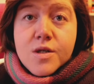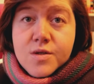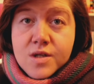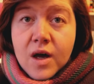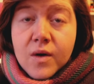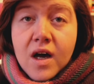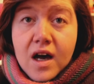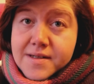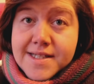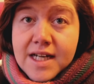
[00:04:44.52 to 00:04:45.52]
So
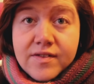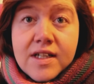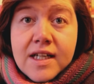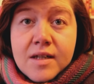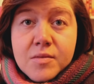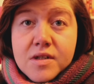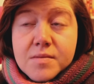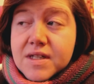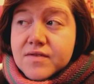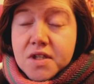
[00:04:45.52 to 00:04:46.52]
definitely
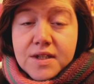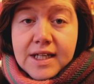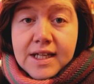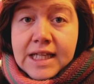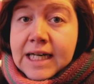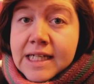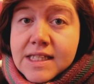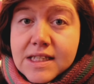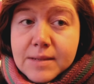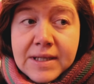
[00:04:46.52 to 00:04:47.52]
would be vlogging
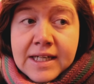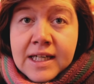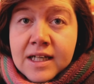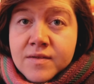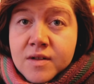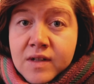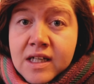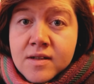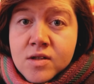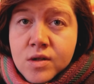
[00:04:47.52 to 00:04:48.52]
that, the picking of a
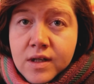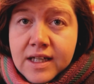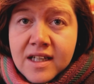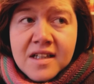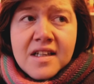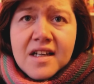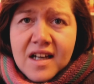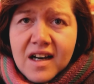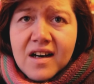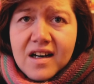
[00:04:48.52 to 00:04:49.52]
real tree.
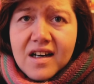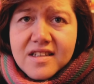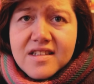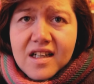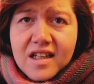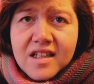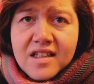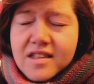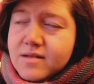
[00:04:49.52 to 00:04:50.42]
Ha, yeah.